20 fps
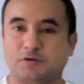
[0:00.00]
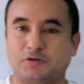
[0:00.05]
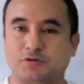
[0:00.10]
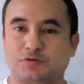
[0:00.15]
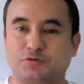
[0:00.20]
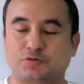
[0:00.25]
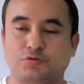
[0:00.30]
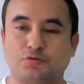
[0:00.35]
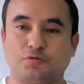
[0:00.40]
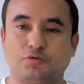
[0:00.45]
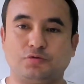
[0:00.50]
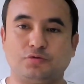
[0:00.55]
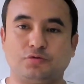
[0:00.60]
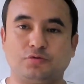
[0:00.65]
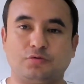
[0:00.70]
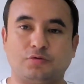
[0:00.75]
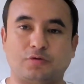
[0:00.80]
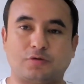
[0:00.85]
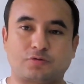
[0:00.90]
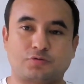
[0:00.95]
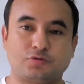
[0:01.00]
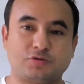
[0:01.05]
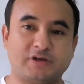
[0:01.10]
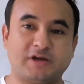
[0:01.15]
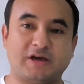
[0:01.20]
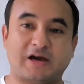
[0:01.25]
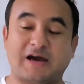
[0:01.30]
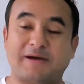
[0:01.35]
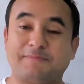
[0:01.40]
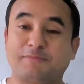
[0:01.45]
So
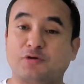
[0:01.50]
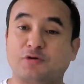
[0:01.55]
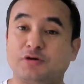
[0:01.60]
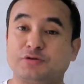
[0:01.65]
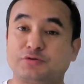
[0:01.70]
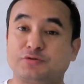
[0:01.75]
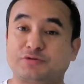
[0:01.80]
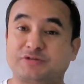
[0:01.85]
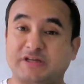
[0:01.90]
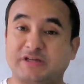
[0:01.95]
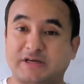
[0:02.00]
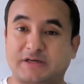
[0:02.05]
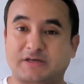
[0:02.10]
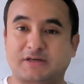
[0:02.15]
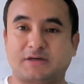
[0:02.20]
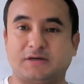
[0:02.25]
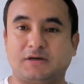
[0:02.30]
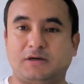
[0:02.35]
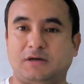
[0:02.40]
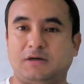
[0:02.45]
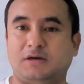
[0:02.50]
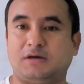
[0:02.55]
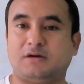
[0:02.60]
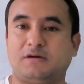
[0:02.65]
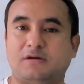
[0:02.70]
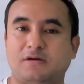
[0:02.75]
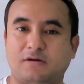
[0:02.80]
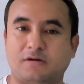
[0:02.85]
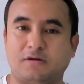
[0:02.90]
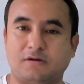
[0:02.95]
today I am going to take
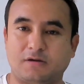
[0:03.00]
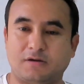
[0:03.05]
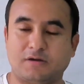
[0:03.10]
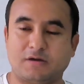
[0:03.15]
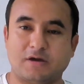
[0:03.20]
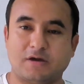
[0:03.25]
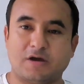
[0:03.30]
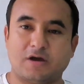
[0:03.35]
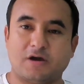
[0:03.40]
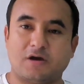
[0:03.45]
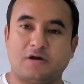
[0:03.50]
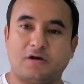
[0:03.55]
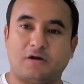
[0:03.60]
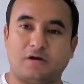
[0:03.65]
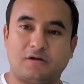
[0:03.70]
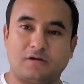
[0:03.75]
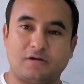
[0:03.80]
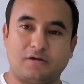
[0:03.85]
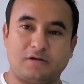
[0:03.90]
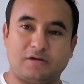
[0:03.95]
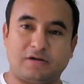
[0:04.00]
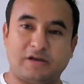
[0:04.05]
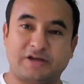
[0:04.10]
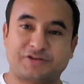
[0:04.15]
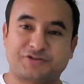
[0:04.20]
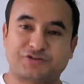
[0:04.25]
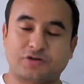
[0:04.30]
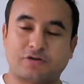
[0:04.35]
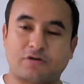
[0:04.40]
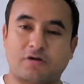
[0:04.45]
a
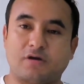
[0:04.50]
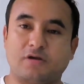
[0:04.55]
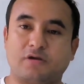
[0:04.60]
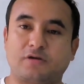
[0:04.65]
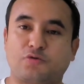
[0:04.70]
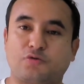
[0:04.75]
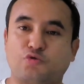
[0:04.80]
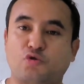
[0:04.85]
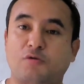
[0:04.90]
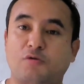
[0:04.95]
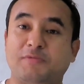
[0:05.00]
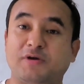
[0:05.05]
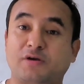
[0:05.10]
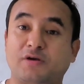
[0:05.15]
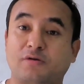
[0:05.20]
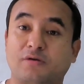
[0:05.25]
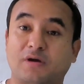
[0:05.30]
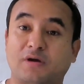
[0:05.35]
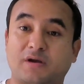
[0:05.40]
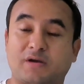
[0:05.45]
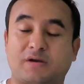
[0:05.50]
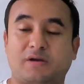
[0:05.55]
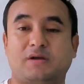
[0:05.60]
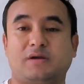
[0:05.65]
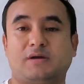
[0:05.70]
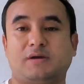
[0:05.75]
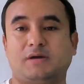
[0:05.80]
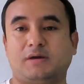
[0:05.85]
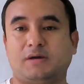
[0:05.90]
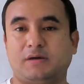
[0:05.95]
lecture on glomerular
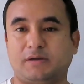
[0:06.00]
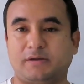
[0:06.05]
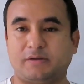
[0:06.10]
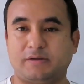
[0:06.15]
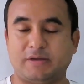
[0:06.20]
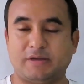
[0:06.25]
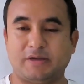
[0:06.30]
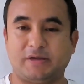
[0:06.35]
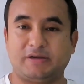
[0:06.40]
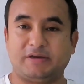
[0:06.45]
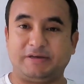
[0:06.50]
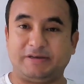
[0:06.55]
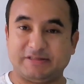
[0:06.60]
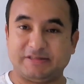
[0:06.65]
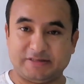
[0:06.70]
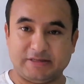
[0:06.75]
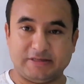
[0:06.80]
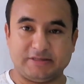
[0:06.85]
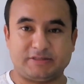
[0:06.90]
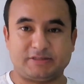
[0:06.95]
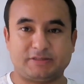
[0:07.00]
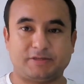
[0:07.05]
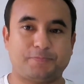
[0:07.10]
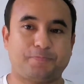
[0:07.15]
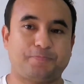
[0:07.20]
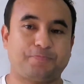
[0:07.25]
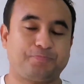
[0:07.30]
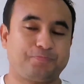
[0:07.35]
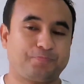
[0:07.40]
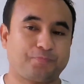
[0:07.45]
disease.
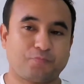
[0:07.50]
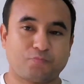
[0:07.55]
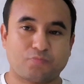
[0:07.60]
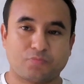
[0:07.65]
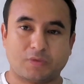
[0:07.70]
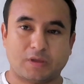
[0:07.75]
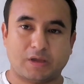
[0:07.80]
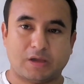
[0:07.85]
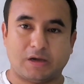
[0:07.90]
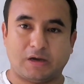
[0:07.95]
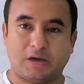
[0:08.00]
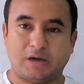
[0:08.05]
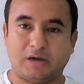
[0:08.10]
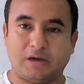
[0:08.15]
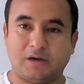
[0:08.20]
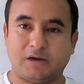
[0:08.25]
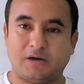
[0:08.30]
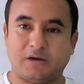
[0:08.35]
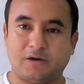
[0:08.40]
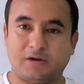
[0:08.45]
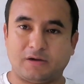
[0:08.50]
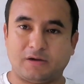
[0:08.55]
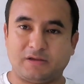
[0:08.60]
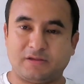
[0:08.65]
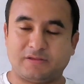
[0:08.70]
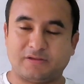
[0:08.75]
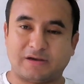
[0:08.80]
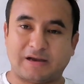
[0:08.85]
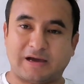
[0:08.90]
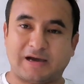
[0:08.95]

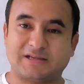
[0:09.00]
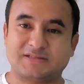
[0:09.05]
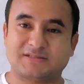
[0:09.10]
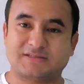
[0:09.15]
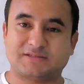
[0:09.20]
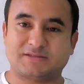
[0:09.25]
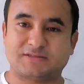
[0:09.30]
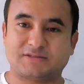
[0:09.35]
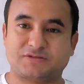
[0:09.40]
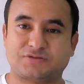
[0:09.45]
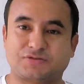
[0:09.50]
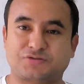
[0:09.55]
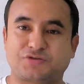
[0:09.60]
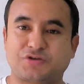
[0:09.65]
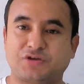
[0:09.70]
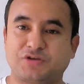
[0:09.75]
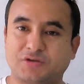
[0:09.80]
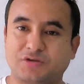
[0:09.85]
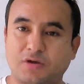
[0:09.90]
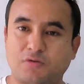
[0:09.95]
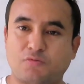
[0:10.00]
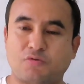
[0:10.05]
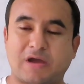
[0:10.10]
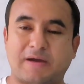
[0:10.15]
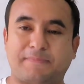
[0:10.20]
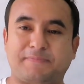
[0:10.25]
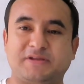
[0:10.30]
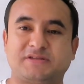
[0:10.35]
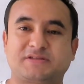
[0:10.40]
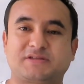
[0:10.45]
In the last session we
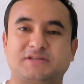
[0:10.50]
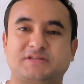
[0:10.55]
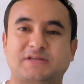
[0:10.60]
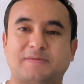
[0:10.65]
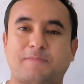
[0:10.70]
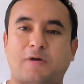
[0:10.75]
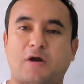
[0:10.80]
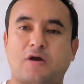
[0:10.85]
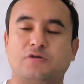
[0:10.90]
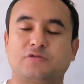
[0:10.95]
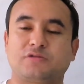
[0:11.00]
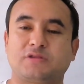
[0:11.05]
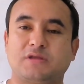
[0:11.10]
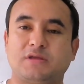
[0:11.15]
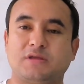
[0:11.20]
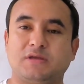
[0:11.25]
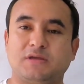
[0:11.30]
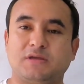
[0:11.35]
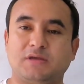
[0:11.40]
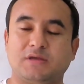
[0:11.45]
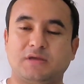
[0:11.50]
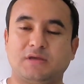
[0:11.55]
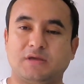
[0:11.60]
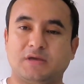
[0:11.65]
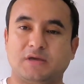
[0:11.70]
have discussed about the